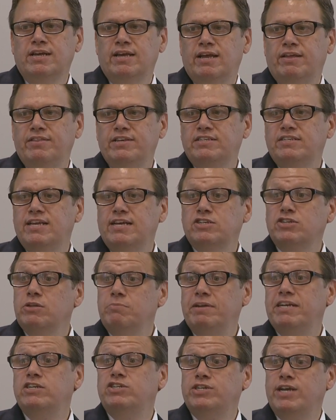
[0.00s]
And this has actually
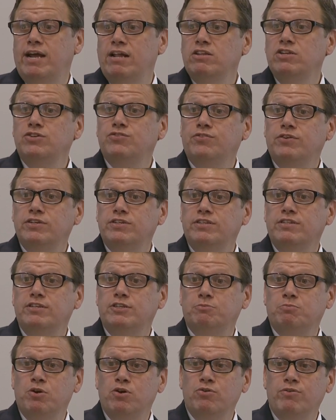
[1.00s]
been a challenge for us in this
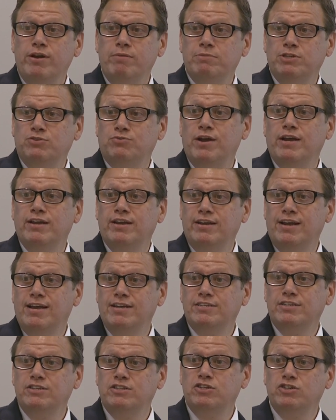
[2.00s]
program, is
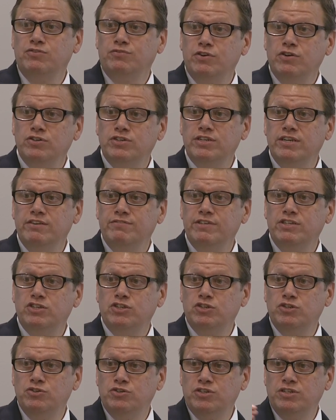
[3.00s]
recognizing the diversity of
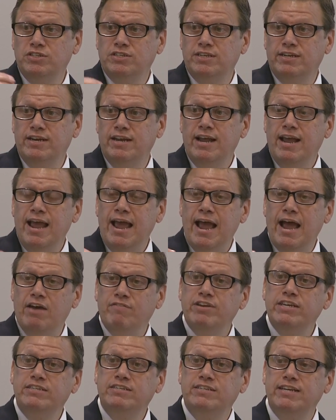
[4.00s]
institutions and
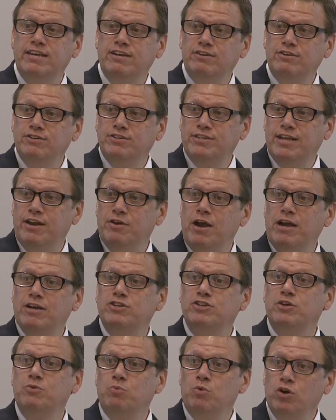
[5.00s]
having standards that
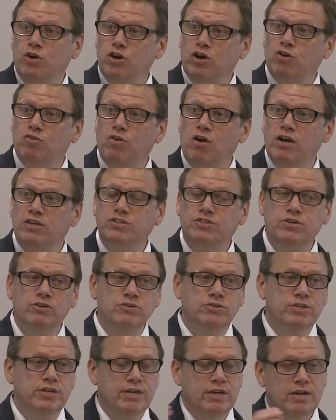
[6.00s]
actually work across
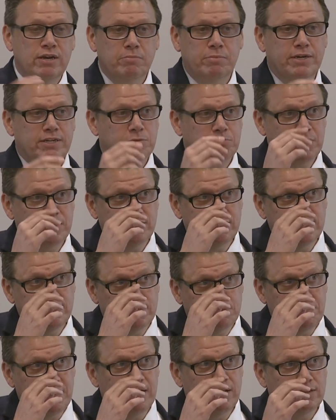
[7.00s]
those. But as President
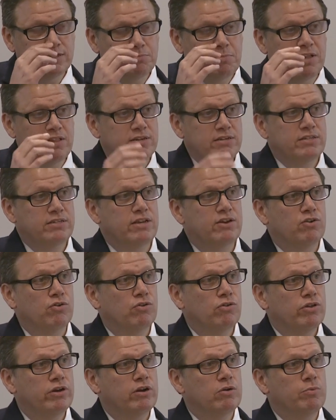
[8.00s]
Spelling said
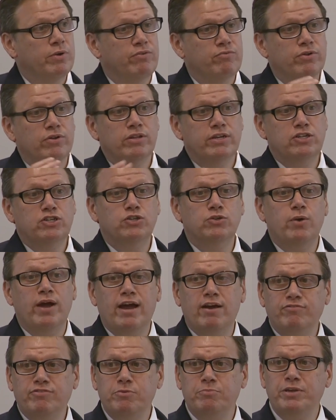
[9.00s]
earlier, we really do
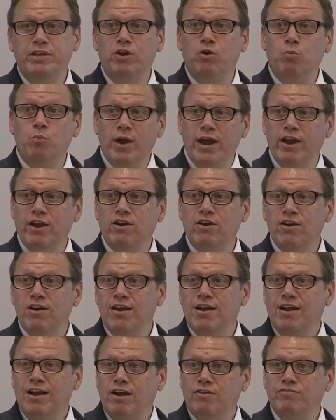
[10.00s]
have to be aware
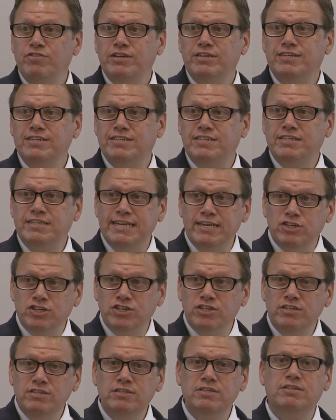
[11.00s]
of the
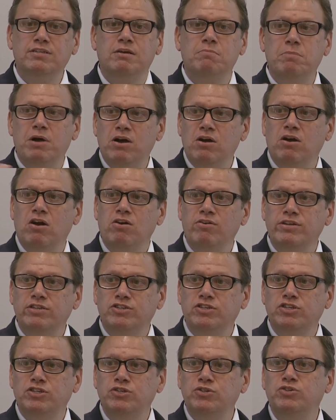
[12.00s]
distinctions among our
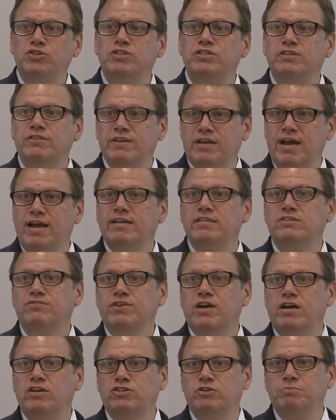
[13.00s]
institutions and the kinds of
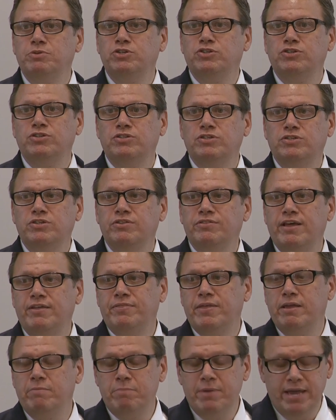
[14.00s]
contributions that
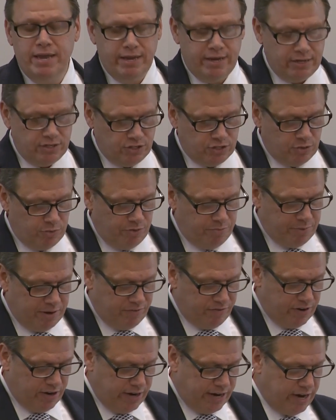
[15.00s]
they make. And so we've been
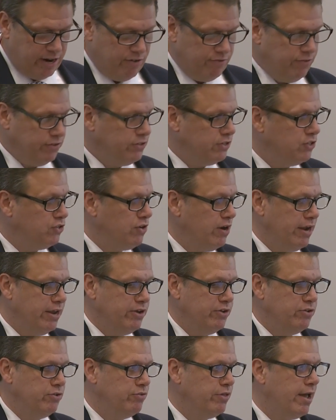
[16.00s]
very careful to try and
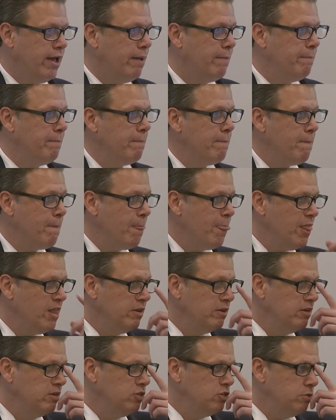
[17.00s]
do that.
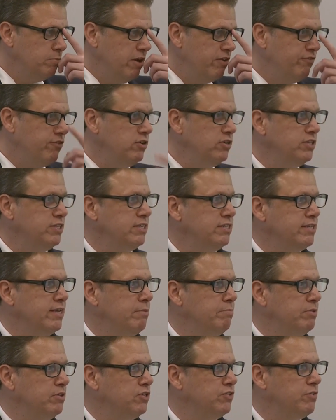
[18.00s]
So my first
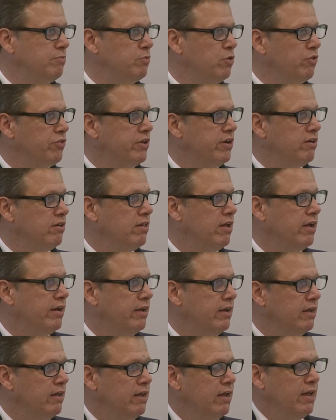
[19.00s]
example is from North
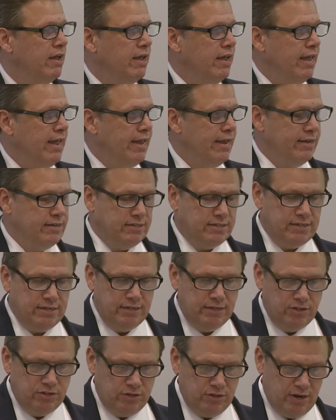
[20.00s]
Carolina
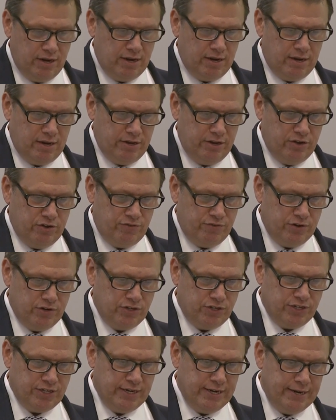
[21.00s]
A&T
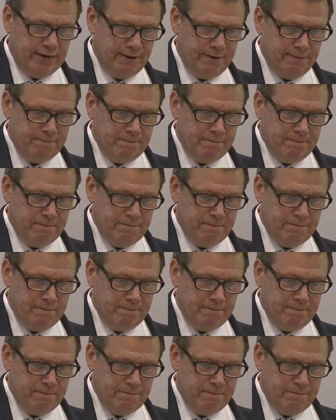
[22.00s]
University.